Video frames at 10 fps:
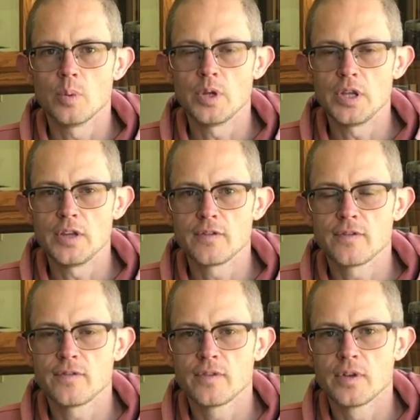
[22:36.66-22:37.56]

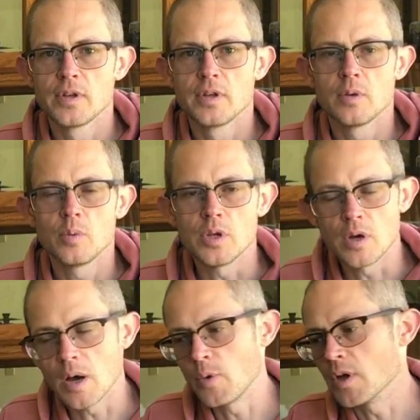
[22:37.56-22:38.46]
If
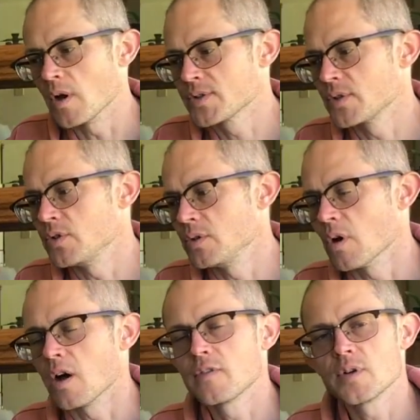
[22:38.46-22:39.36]
we also do
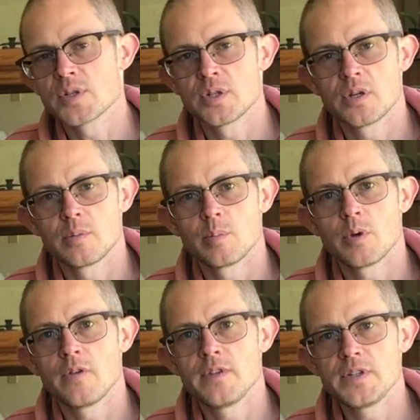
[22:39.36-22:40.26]
offer some
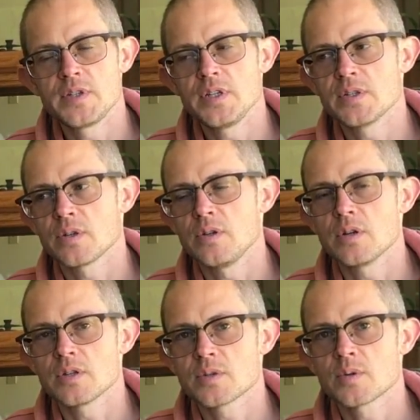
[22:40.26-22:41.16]
of these teas on
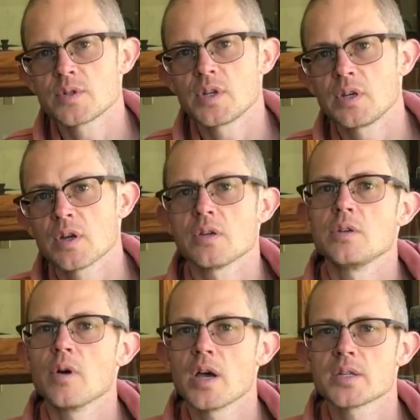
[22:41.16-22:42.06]

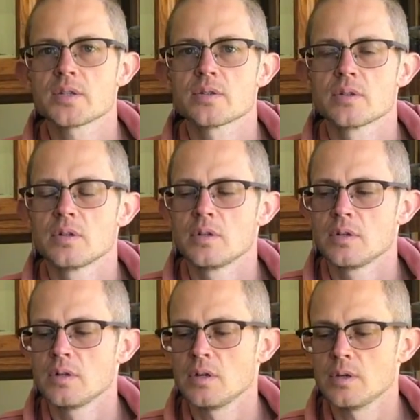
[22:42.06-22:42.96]
yunnansourcing.us,
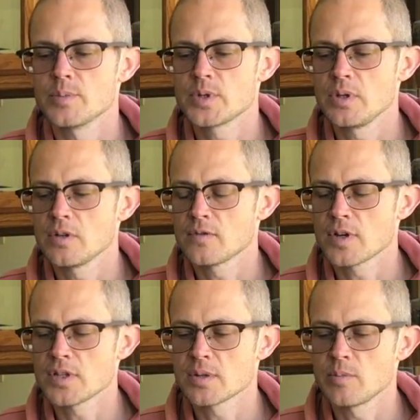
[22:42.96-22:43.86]
so you can
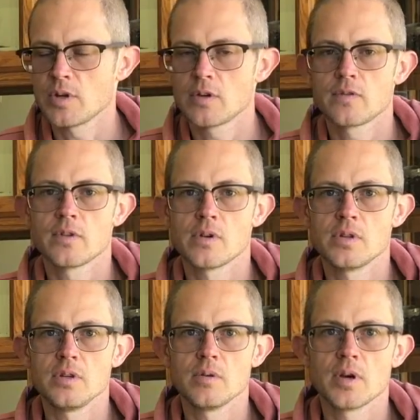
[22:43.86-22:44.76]
find some there if they're in
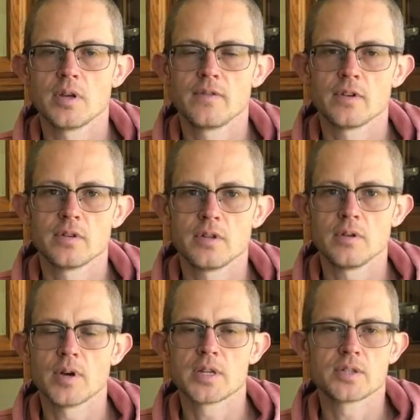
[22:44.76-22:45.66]
the US. If you're in the
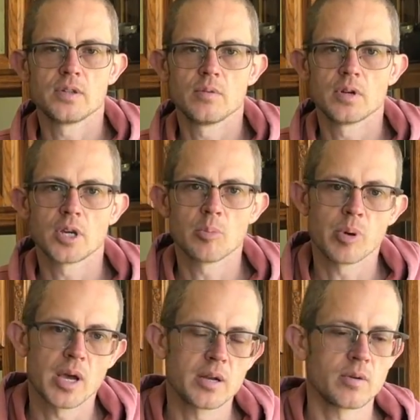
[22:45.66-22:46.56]
US and you want to
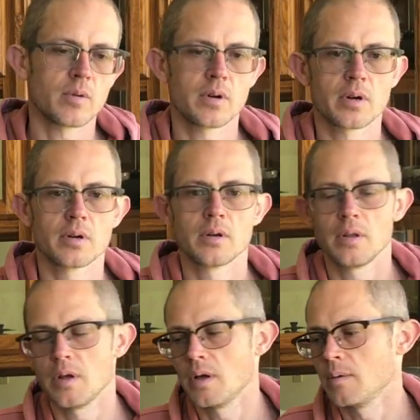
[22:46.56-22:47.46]
combine an order
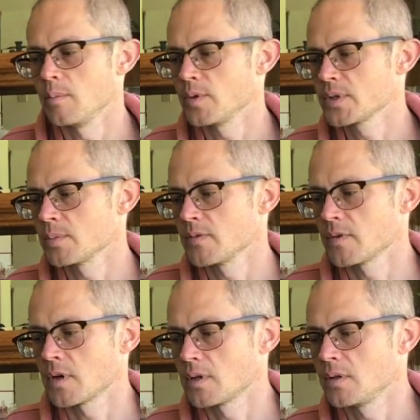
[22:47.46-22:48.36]
with some of
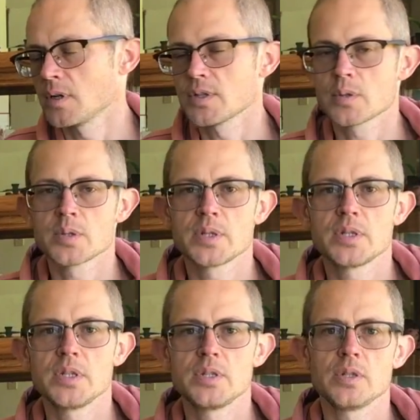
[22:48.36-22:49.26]
our Yunnan sourcing
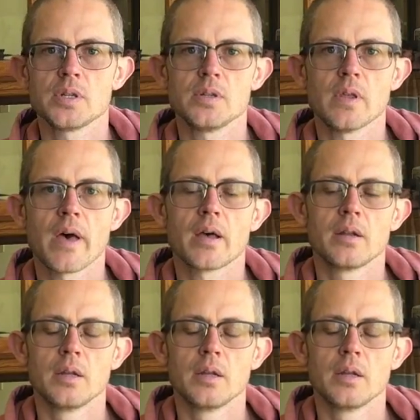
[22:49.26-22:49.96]
teas, you could do that.